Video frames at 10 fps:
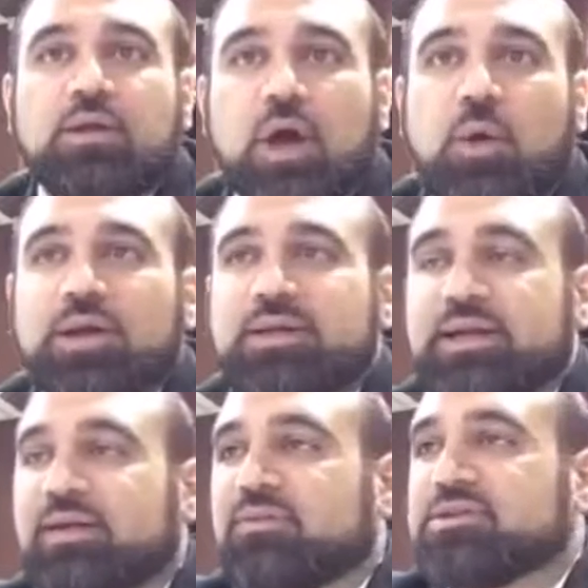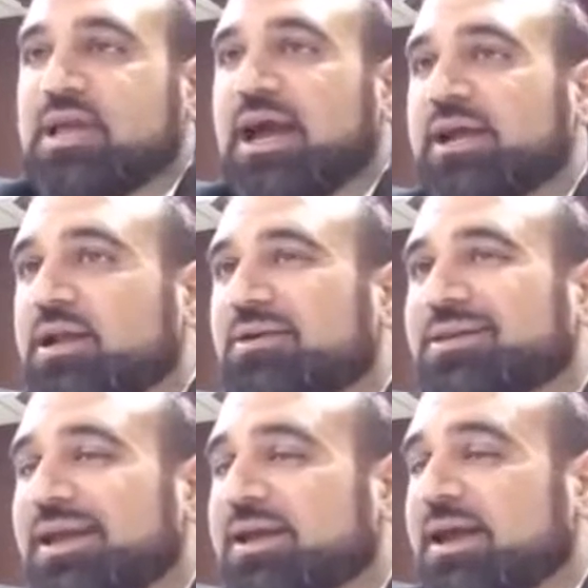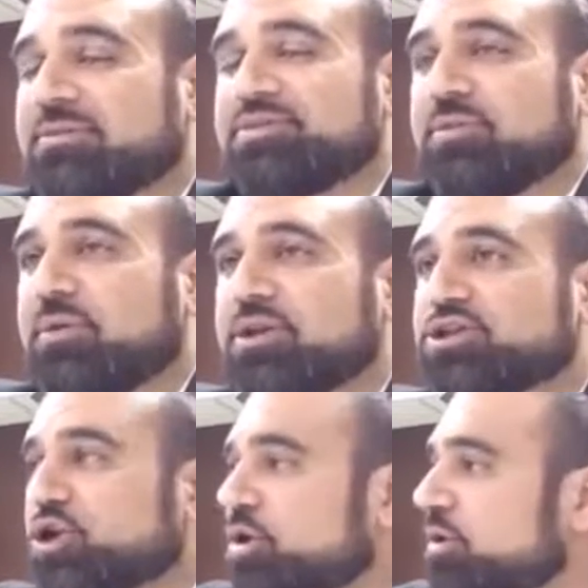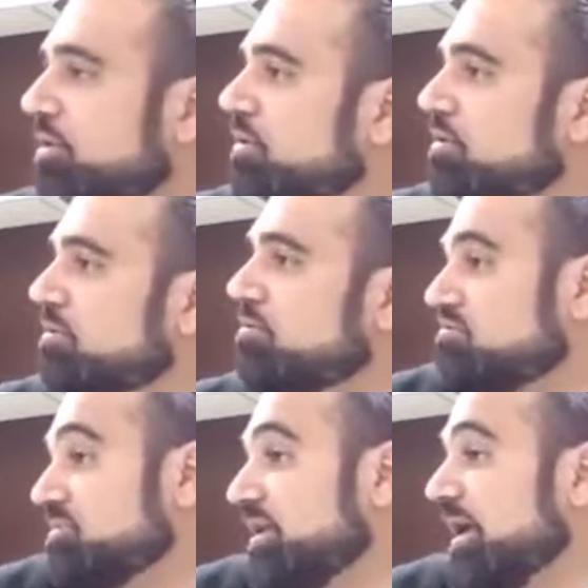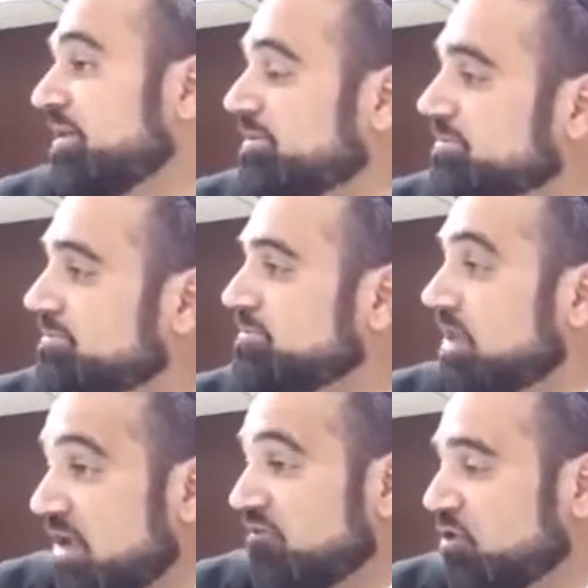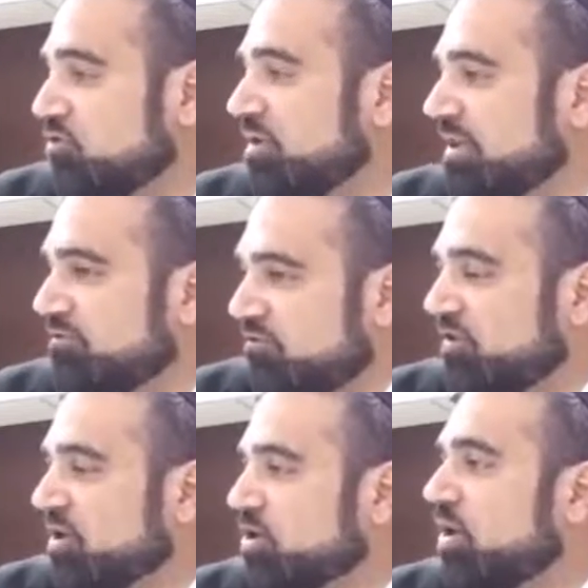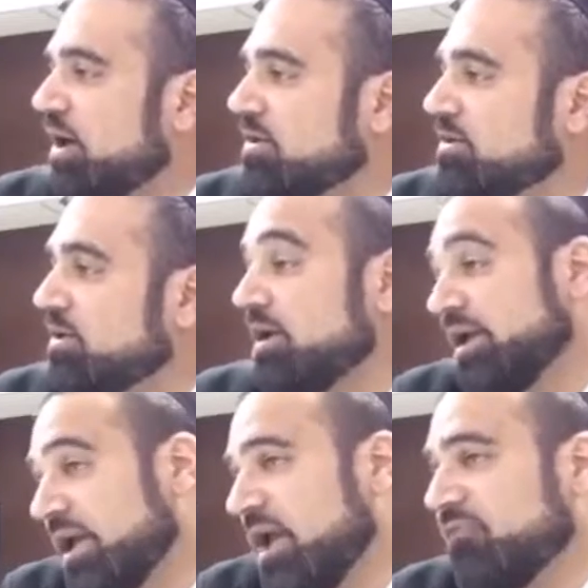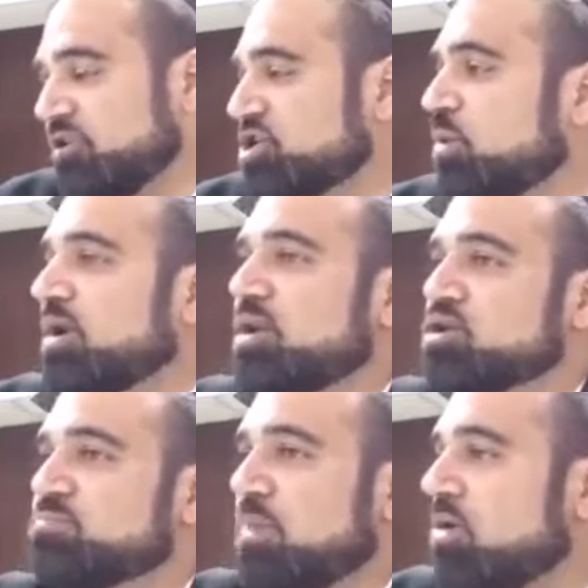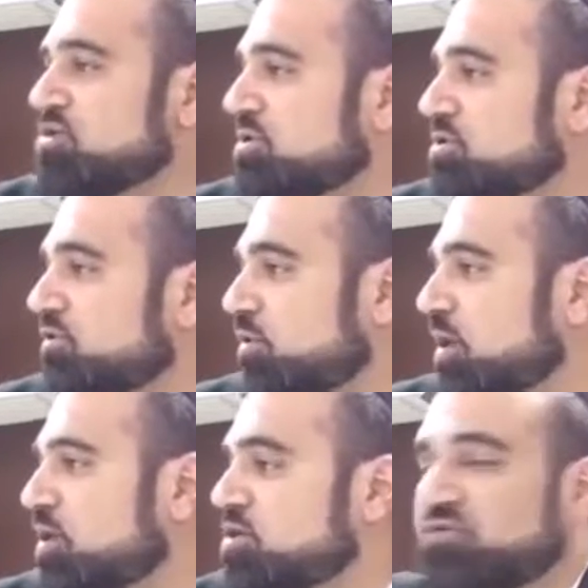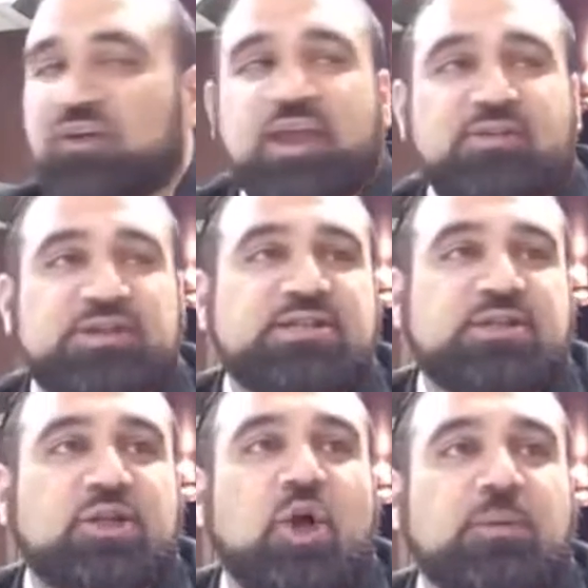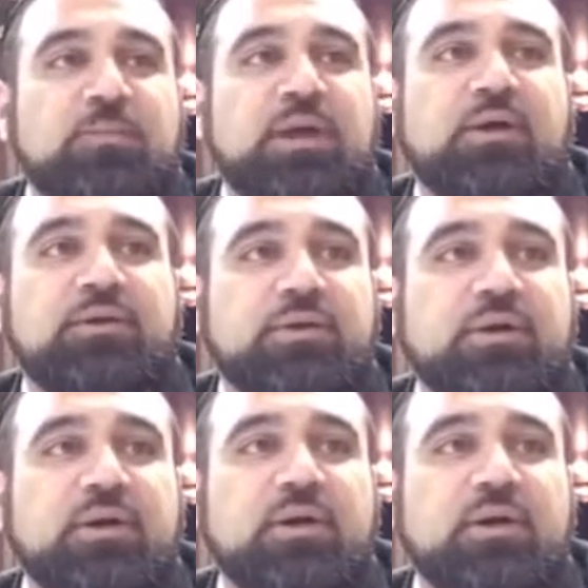No one could ever say, you know what, that guy, what a jerk. Can't. If you're really fulfilling Torah. If you're just one of those posers, if you're one of those fakers that has a long beard